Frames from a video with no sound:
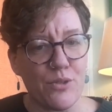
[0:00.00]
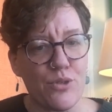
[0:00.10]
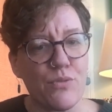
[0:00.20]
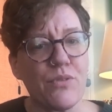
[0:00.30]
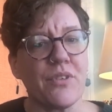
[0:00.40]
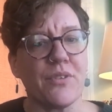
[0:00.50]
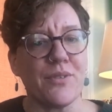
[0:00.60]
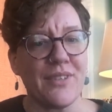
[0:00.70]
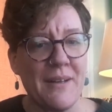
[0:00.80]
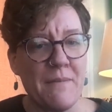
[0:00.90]

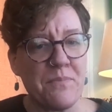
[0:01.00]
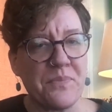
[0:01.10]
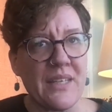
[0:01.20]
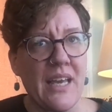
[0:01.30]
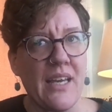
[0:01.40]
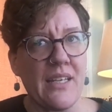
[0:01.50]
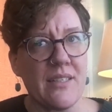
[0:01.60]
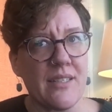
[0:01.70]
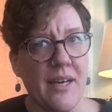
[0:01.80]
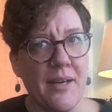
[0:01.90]
true.
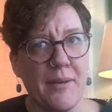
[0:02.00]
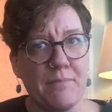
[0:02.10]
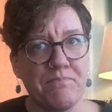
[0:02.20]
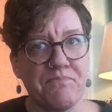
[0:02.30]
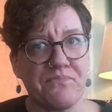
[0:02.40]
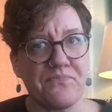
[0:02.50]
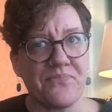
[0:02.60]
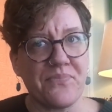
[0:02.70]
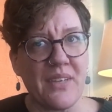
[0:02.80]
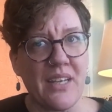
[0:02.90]
And,
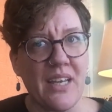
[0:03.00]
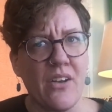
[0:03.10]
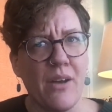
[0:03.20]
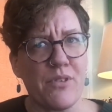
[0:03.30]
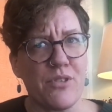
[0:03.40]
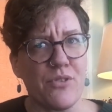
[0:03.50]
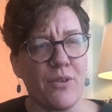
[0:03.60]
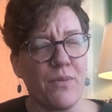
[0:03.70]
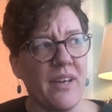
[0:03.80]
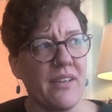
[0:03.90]
I was
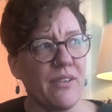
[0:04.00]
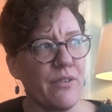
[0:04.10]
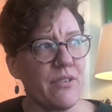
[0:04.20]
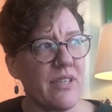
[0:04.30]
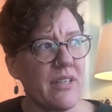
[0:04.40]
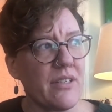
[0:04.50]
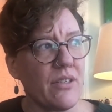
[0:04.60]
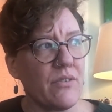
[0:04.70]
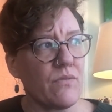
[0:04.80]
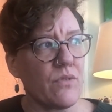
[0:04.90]
struck when I learned that,
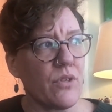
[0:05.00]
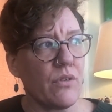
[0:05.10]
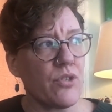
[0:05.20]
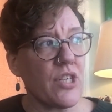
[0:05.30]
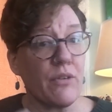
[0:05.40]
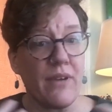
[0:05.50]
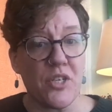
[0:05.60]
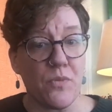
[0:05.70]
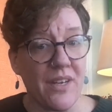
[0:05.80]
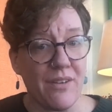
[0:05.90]
she
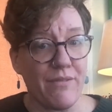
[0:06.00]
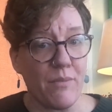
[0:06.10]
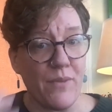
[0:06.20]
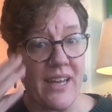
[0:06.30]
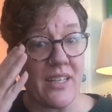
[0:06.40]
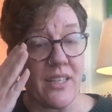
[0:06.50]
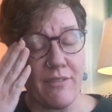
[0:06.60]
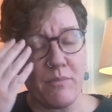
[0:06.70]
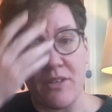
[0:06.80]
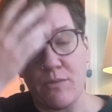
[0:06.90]
graduated from
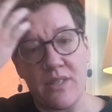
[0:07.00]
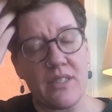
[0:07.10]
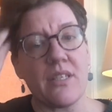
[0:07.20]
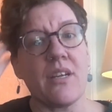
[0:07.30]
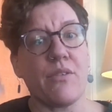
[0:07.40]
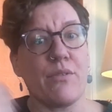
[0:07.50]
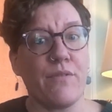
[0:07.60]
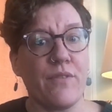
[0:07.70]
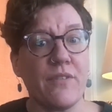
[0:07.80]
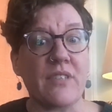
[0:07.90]
Radcliffe, but it wasn't another
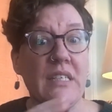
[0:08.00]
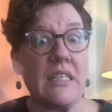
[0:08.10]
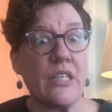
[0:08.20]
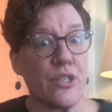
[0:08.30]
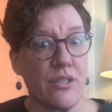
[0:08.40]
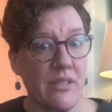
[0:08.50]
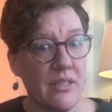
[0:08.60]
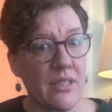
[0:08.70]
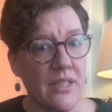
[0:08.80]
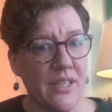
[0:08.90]
50 years
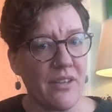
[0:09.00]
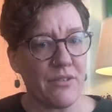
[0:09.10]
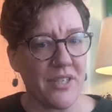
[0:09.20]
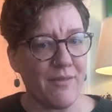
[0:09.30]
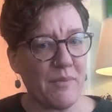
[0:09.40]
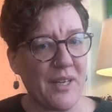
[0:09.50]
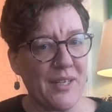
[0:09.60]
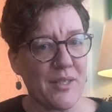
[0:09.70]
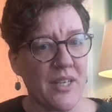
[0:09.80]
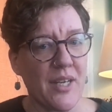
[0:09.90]
until another
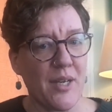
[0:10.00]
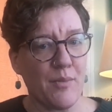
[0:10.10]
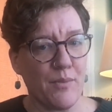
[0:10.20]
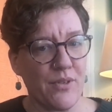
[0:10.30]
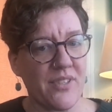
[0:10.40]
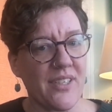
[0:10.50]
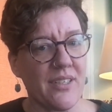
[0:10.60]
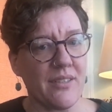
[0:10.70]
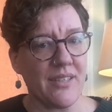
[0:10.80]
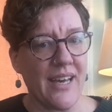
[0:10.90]
deafblind
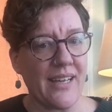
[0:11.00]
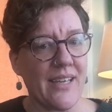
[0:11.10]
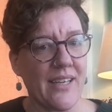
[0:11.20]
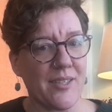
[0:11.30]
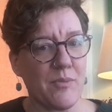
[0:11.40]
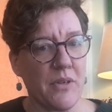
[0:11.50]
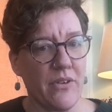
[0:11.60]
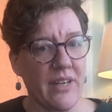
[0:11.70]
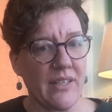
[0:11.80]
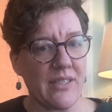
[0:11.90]
person had that
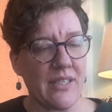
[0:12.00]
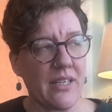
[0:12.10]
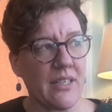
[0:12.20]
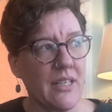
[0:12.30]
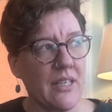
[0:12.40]
experience that